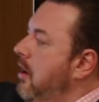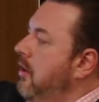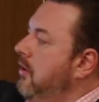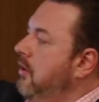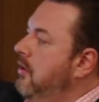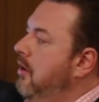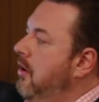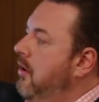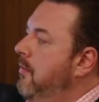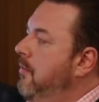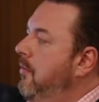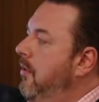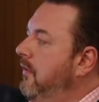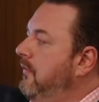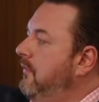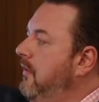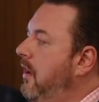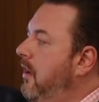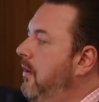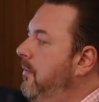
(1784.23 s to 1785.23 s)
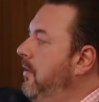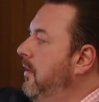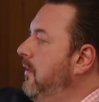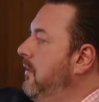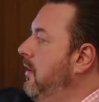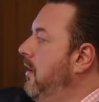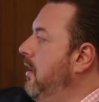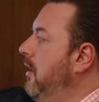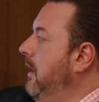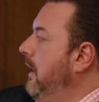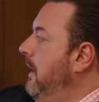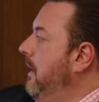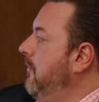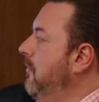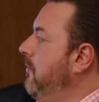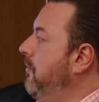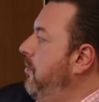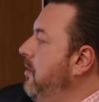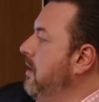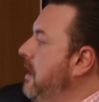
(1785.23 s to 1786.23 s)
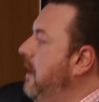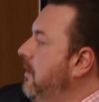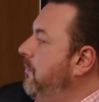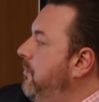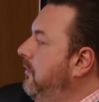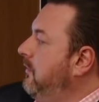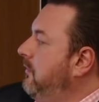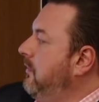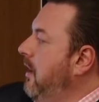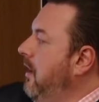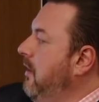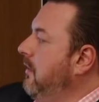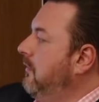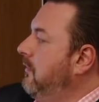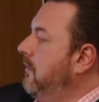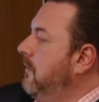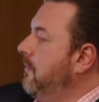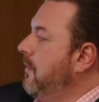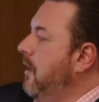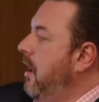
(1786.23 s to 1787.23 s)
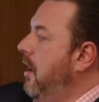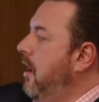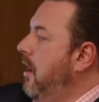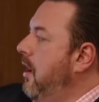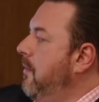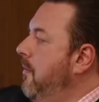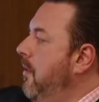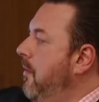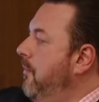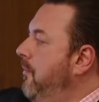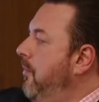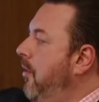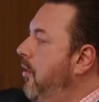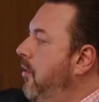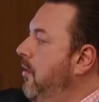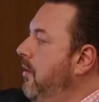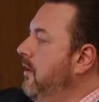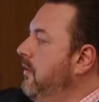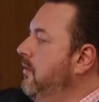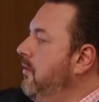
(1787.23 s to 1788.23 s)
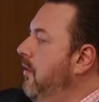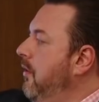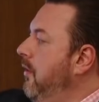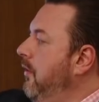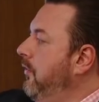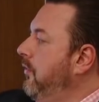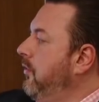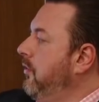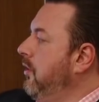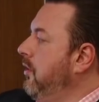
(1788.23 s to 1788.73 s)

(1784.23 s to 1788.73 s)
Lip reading: Mont Albert, 11.8%, Bowen North,